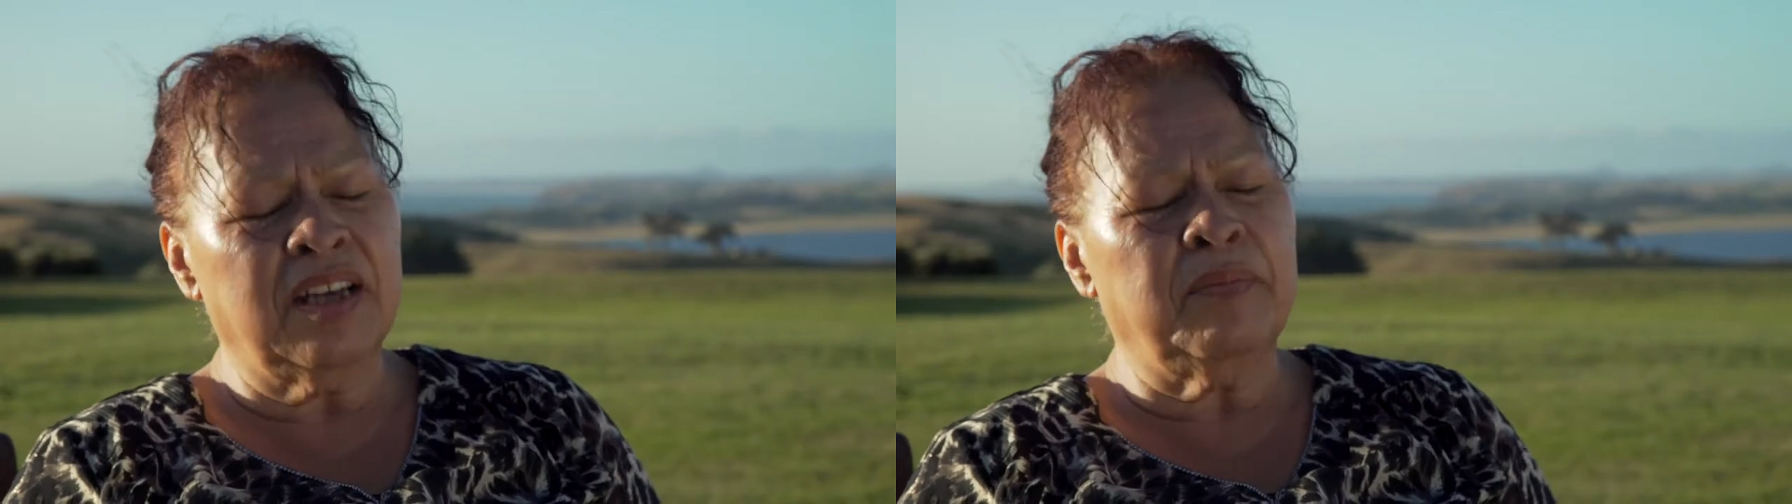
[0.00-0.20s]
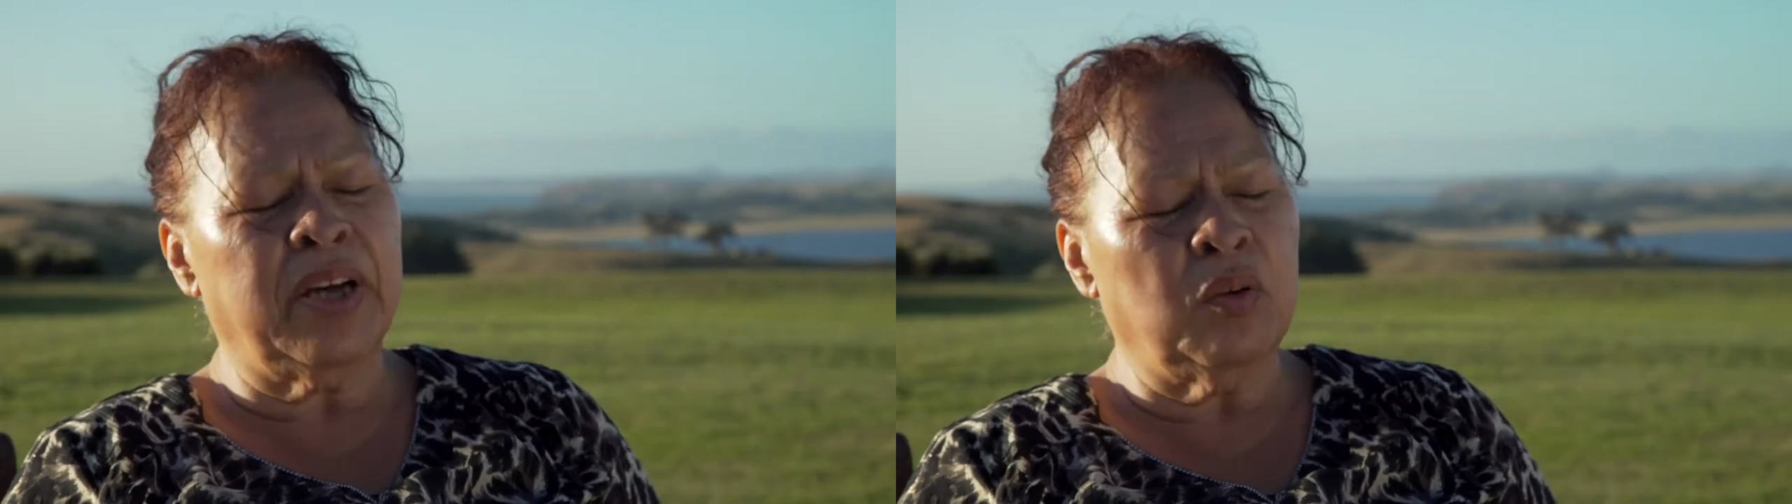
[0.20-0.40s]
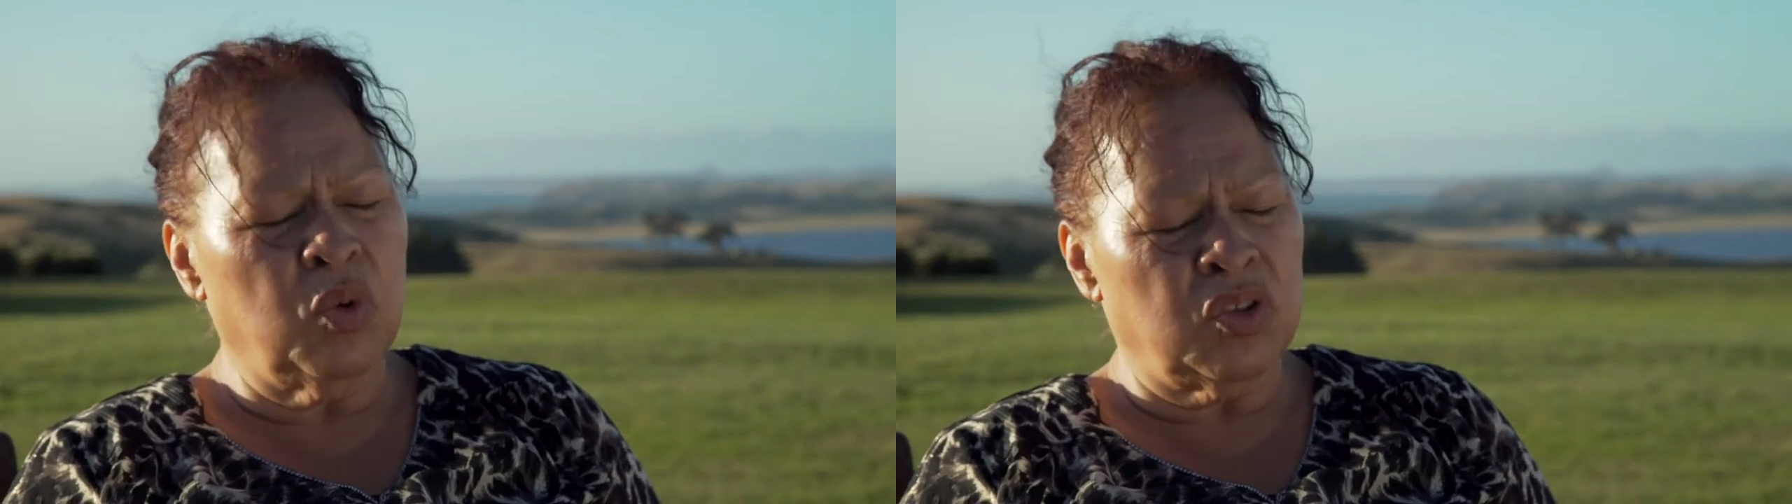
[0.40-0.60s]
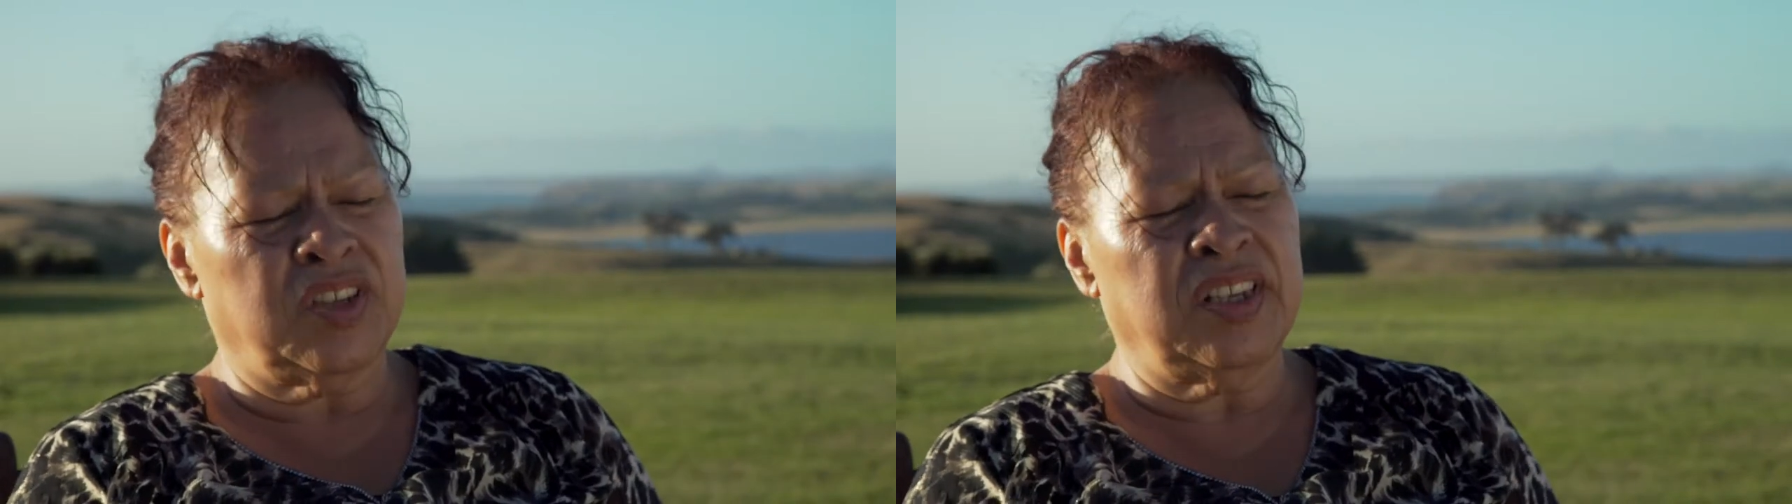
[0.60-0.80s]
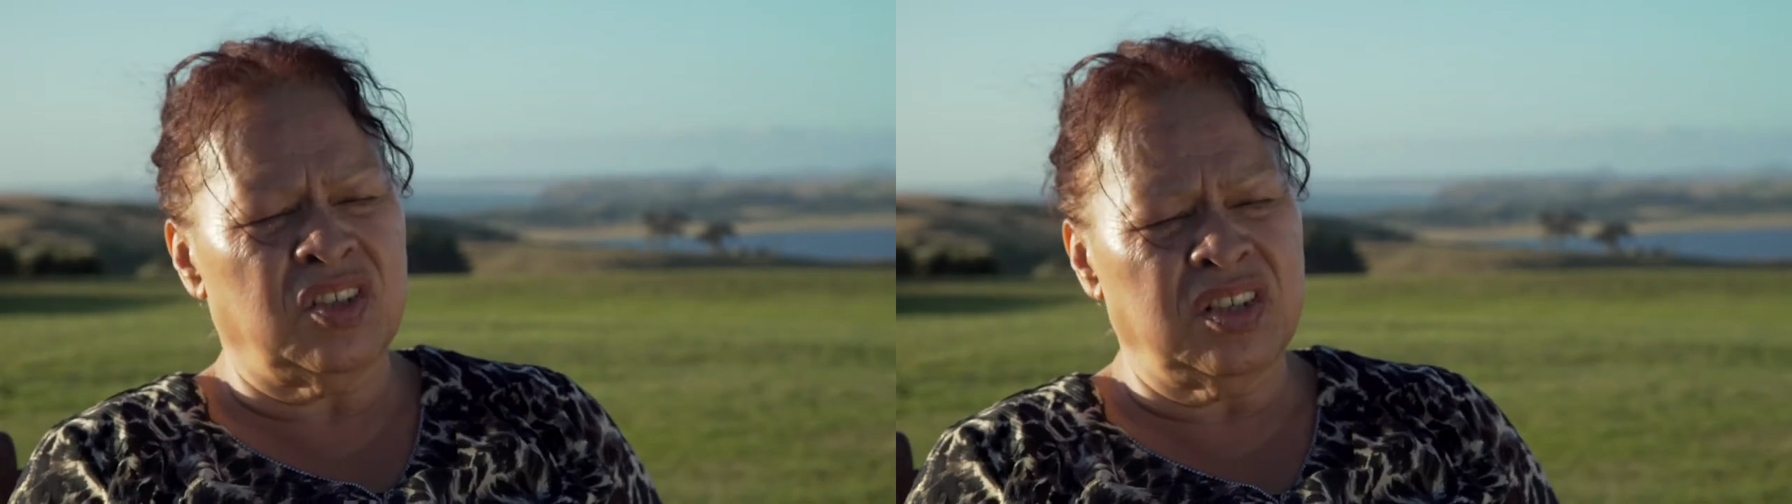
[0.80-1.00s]
about
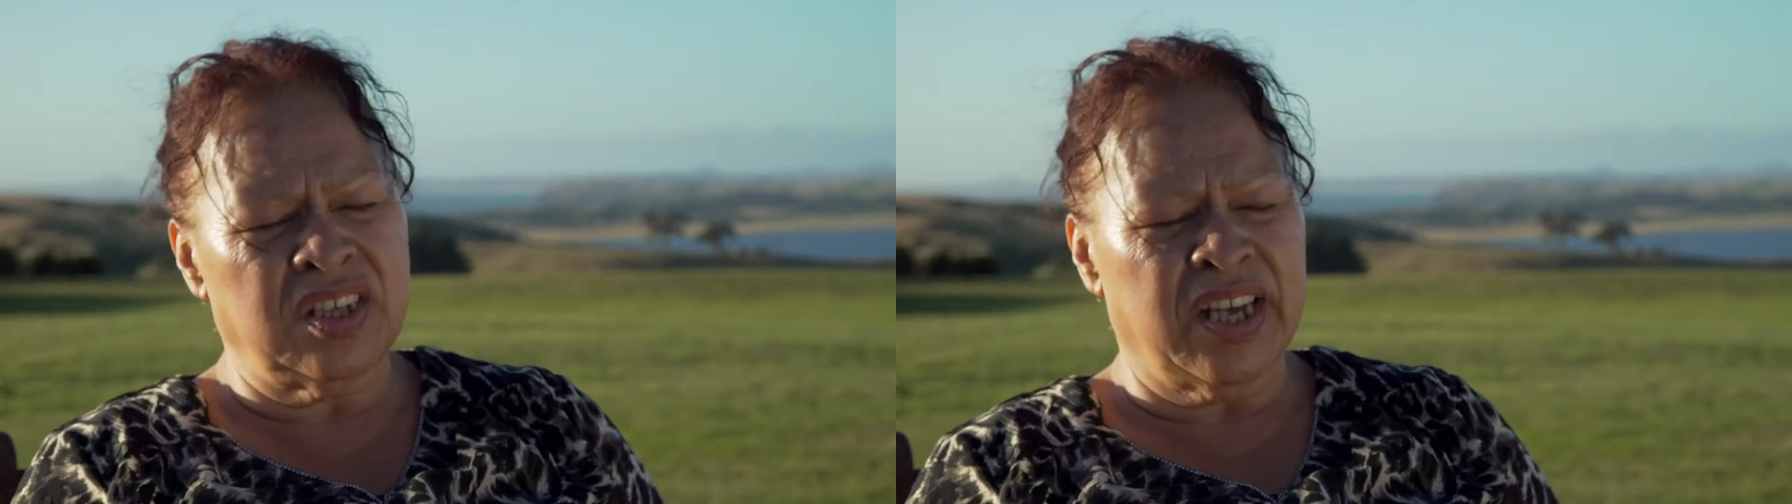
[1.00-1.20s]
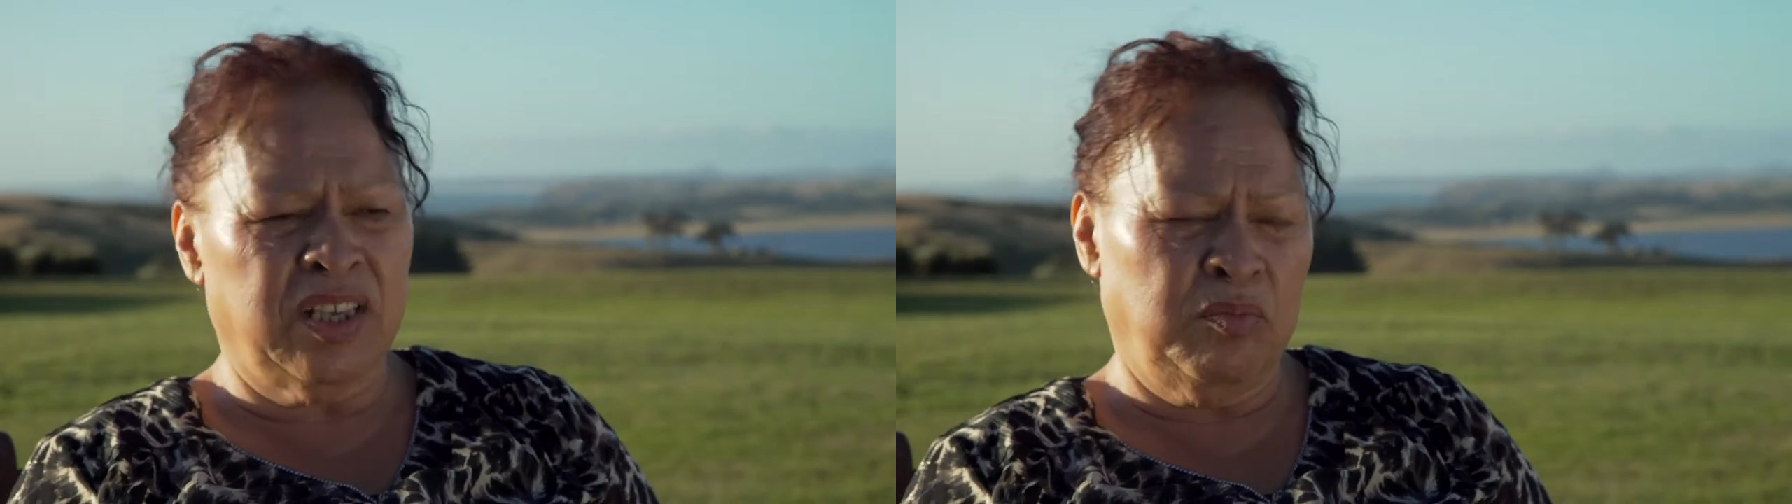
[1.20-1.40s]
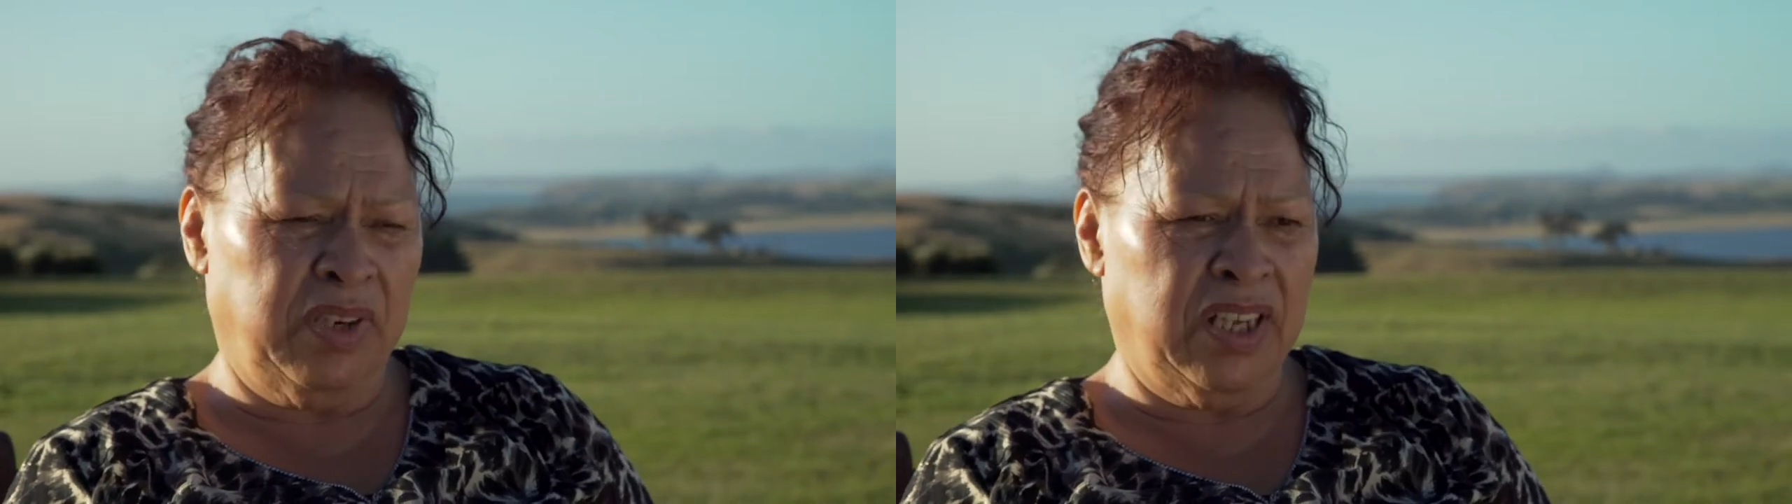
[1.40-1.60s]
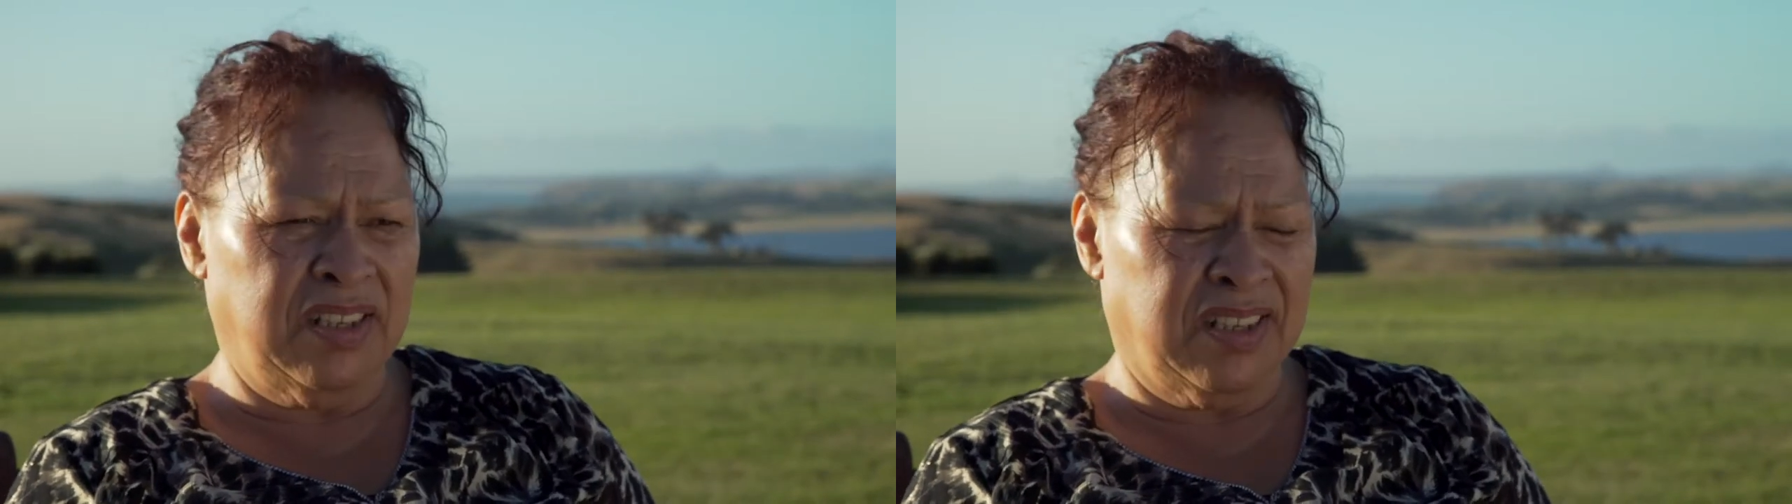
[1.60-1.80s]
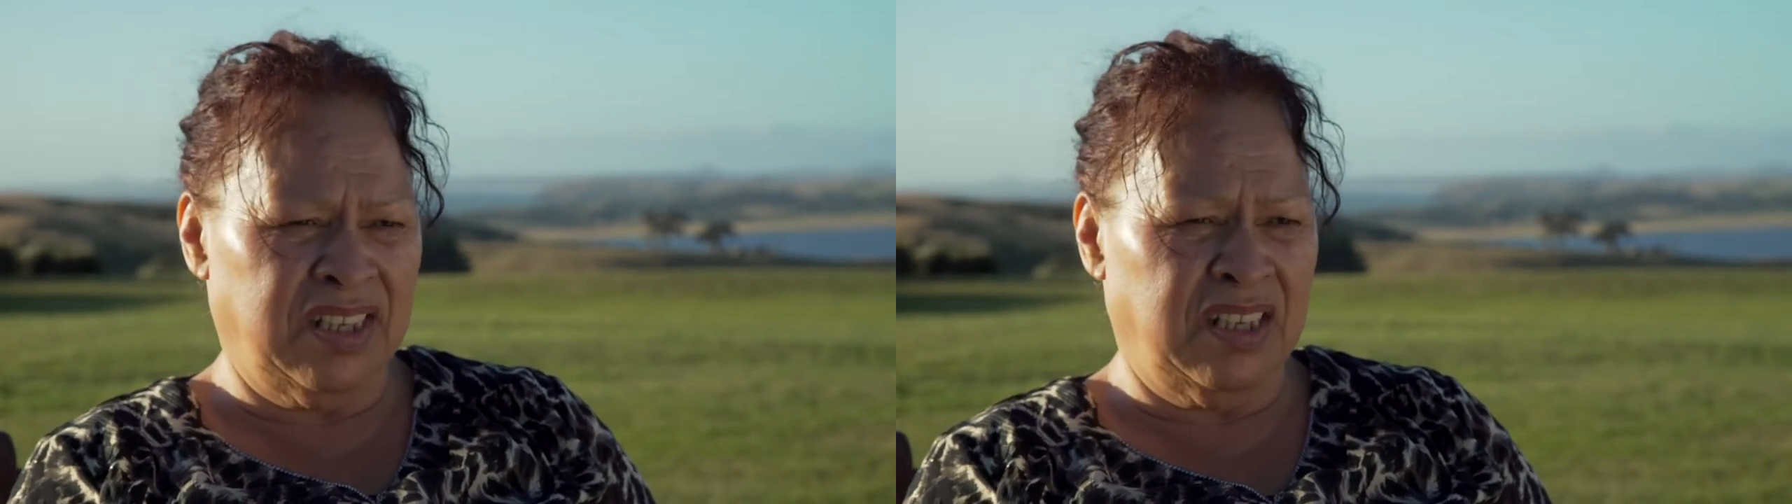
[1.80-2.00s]
what's actually taking
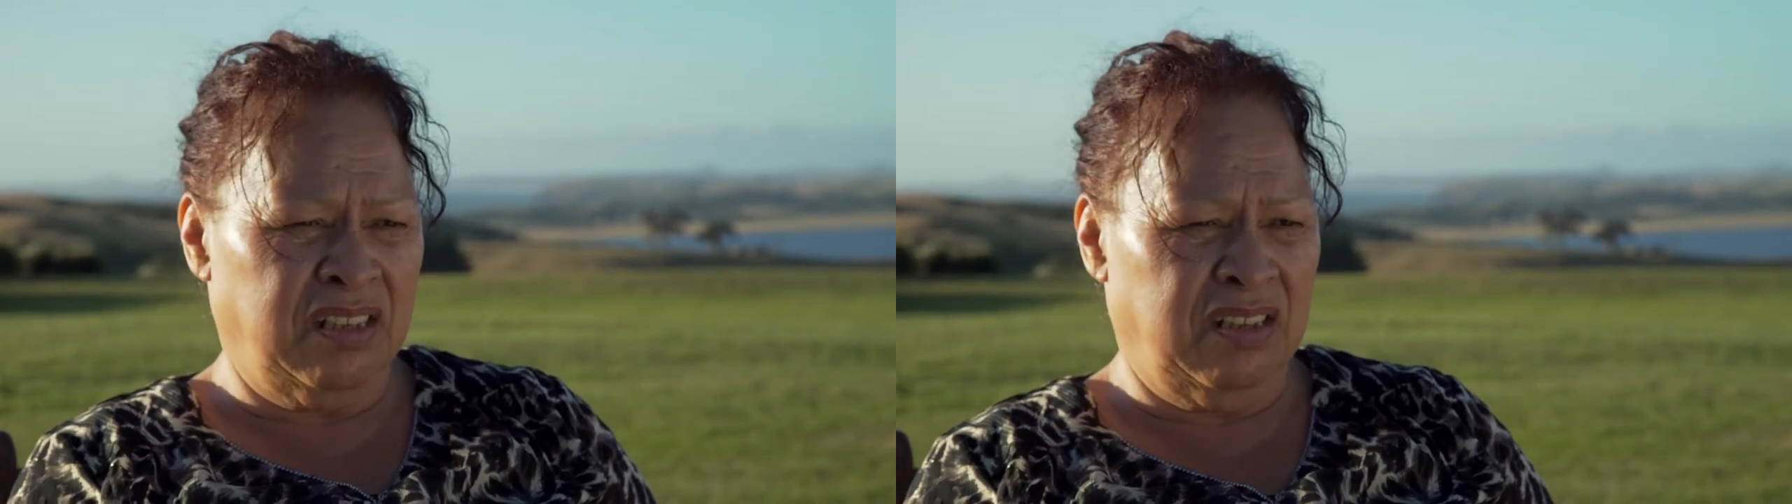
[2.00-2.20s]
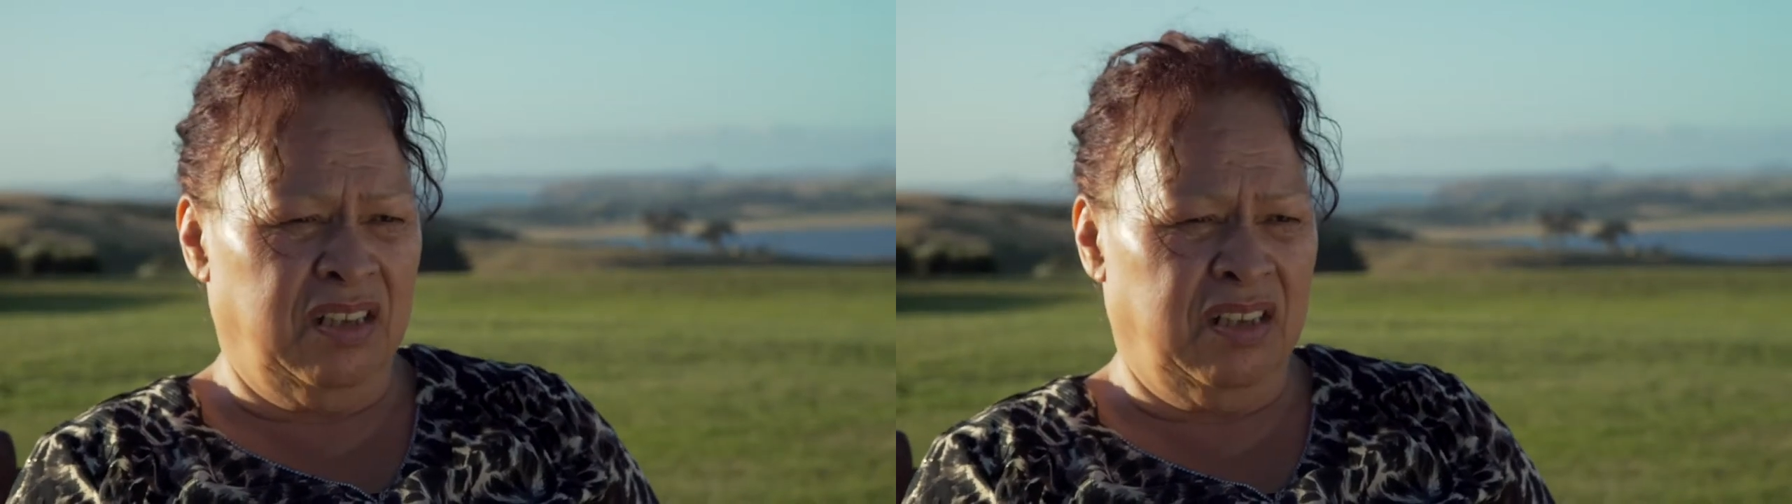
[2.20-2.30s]
place here.